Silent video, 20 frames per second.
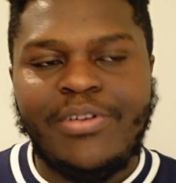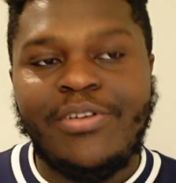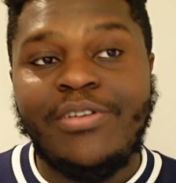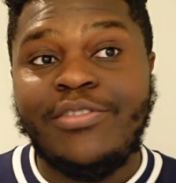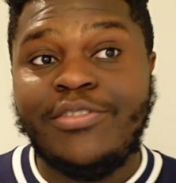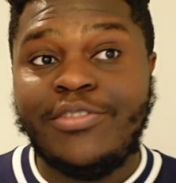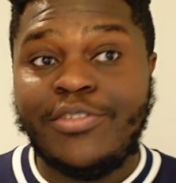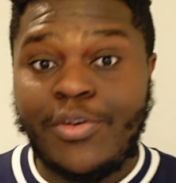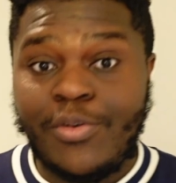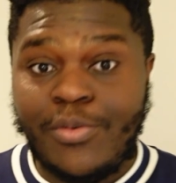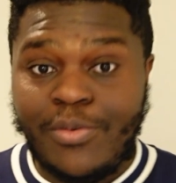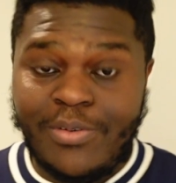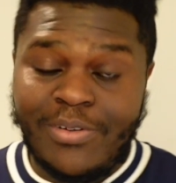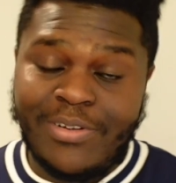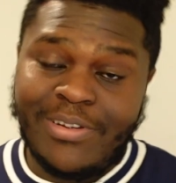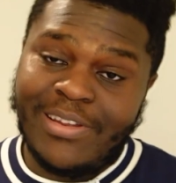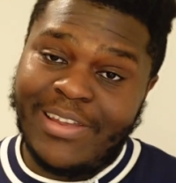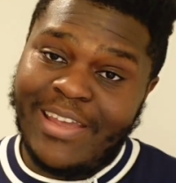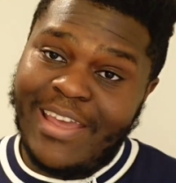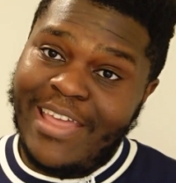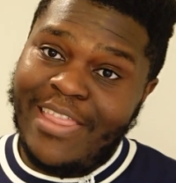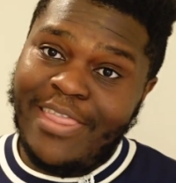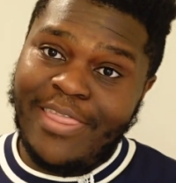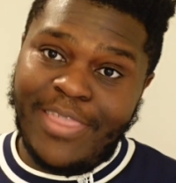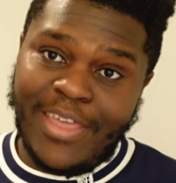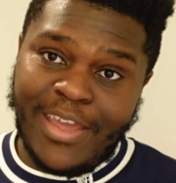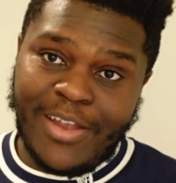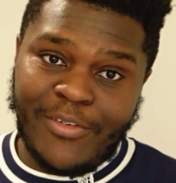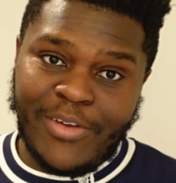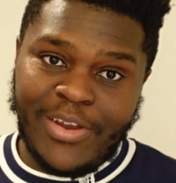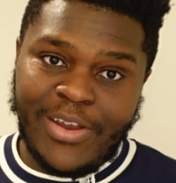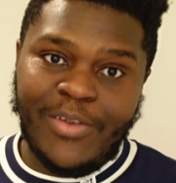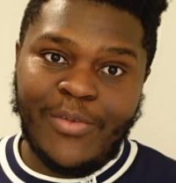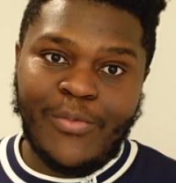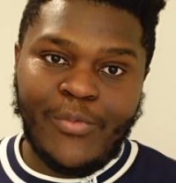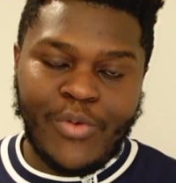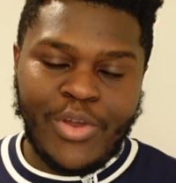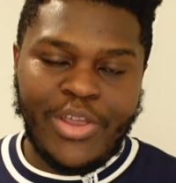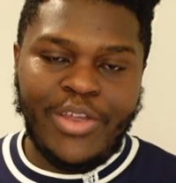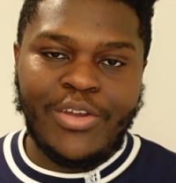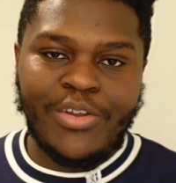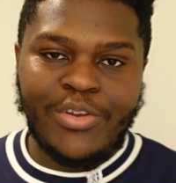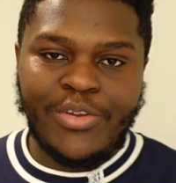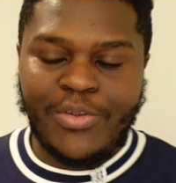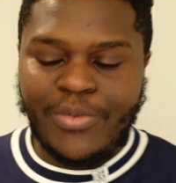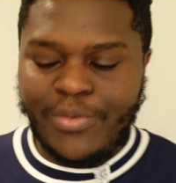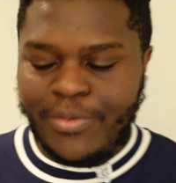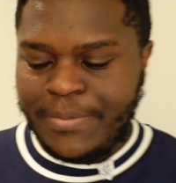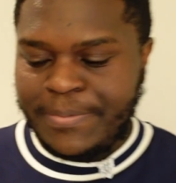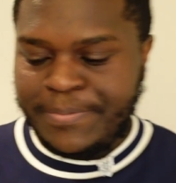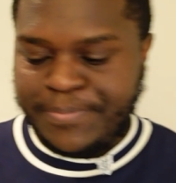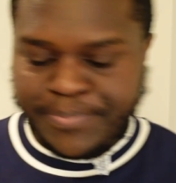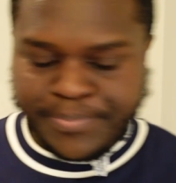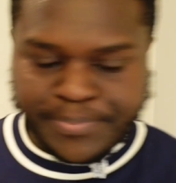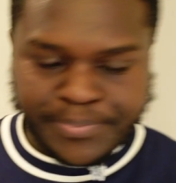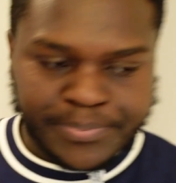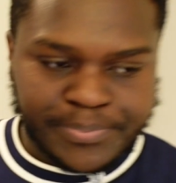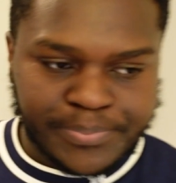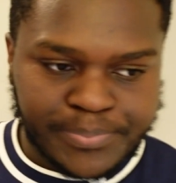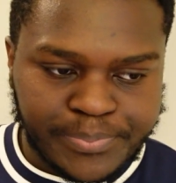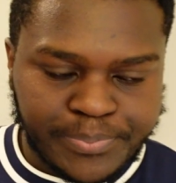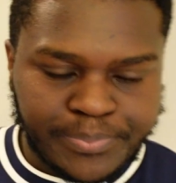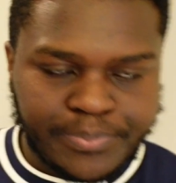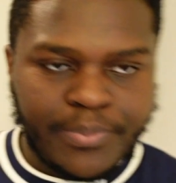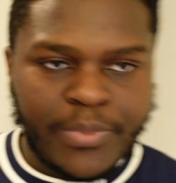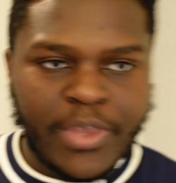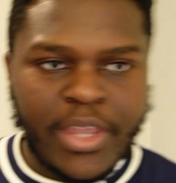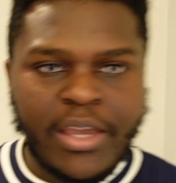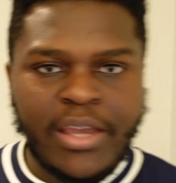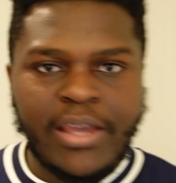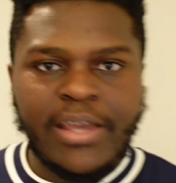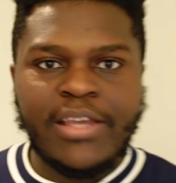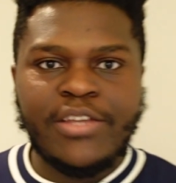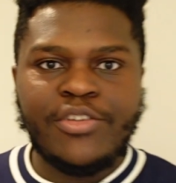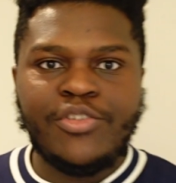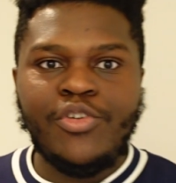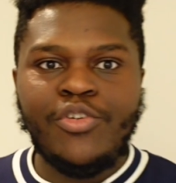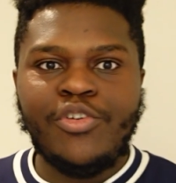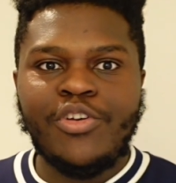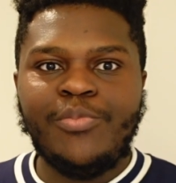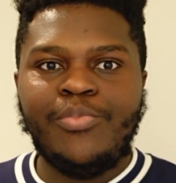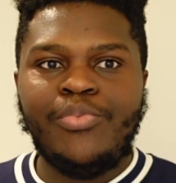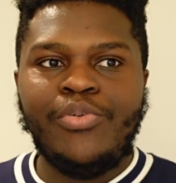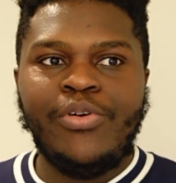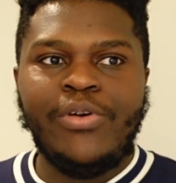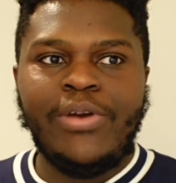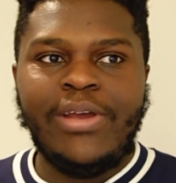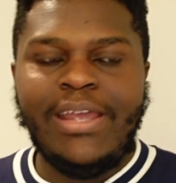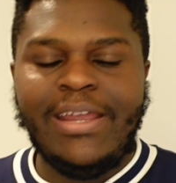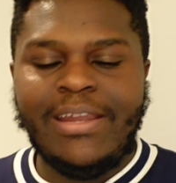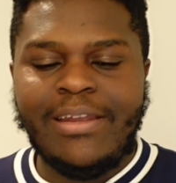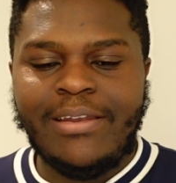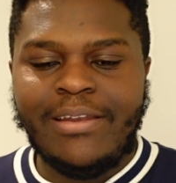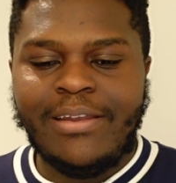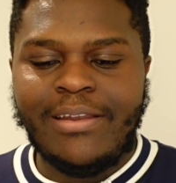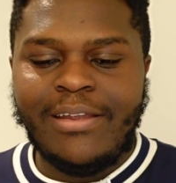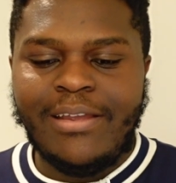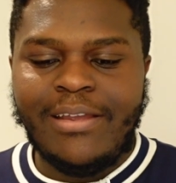So in theory, what you could do is you could put in